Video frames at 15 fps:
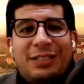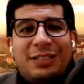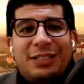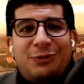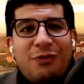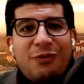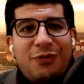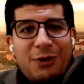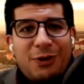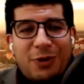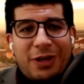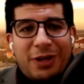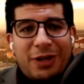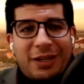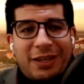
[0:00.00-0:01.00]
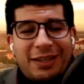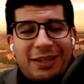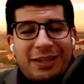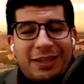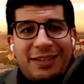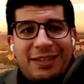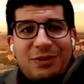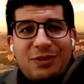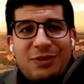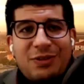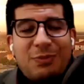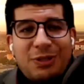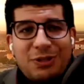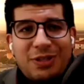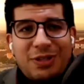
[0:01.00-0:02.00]
reconfiguring certain
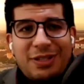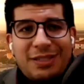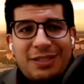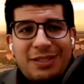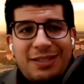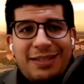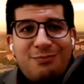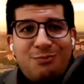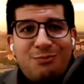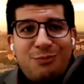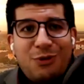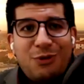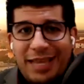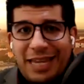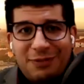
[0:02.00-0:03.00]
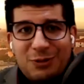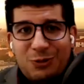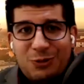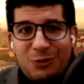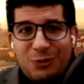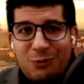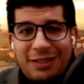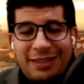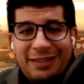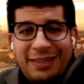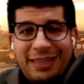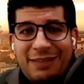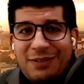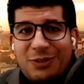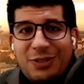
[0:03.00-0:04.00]
positions that most Hanafis will not
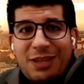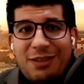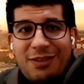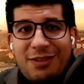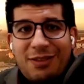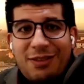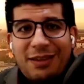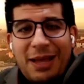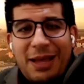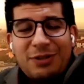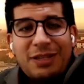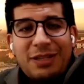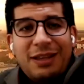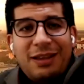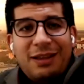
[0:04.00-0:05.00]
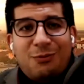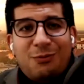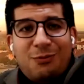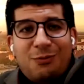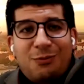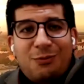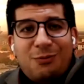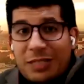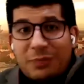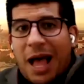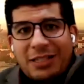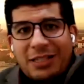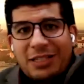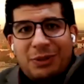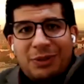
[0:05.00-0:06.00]
even today think about was
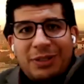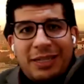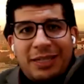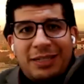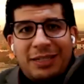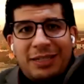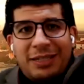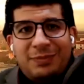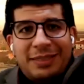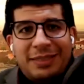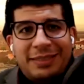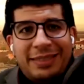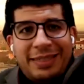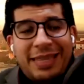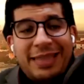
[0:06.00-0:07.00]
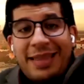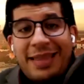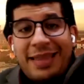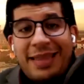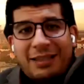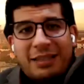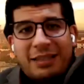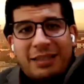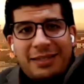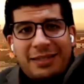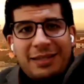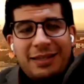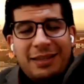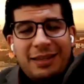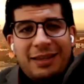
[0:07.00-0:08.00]
possible in that context.
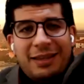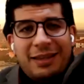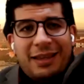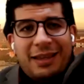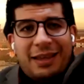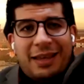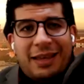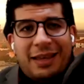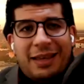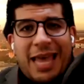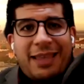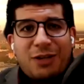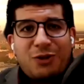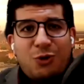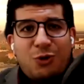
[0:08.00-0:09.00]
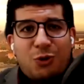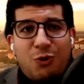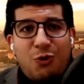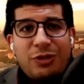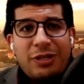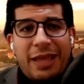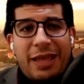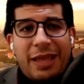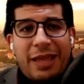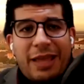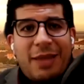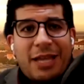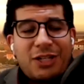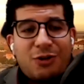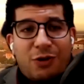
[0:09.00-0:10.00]
And cash al-nuqud as a
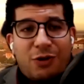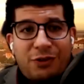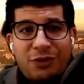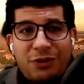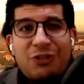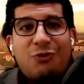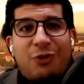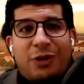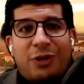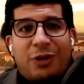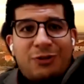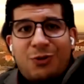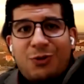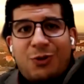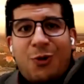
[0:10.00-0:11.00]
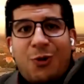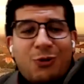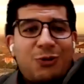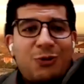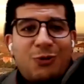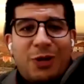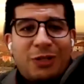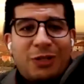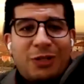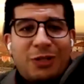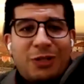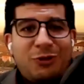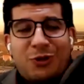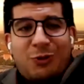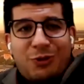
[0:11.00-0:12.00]
matter of registering. So go to a
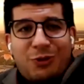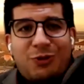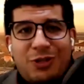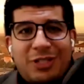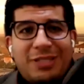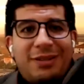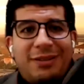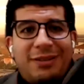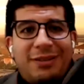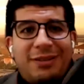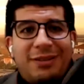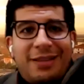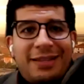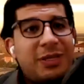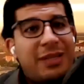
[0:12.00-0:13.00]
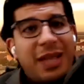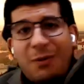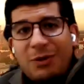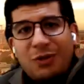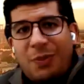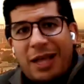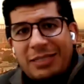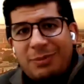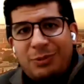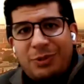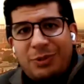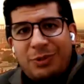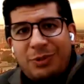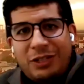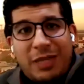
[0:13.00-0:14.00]
judge in order to register that endowment. That was not possible
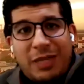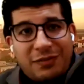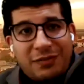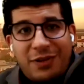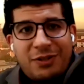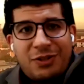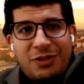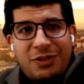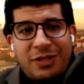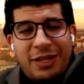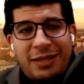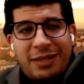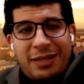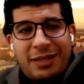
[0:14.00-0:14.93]
in Egypt, as far as I understand,